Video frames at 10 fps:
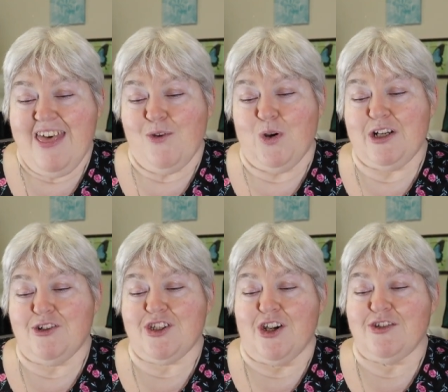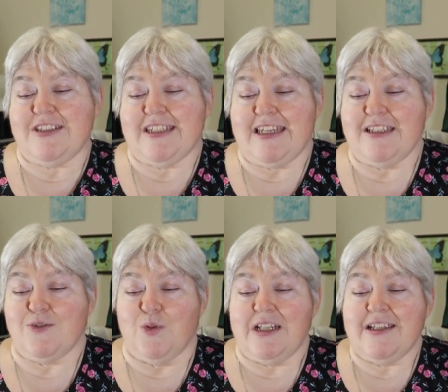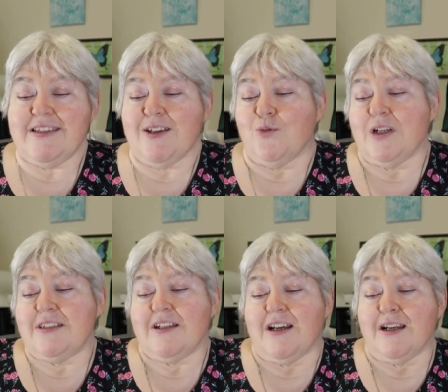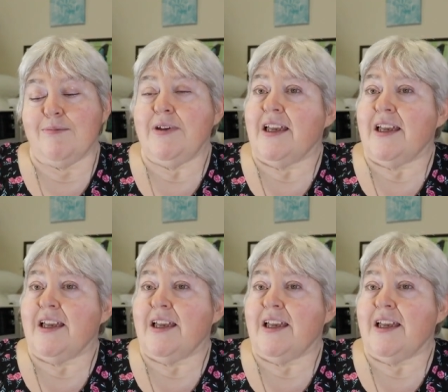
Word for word: The winner chose to take his winnings at one time,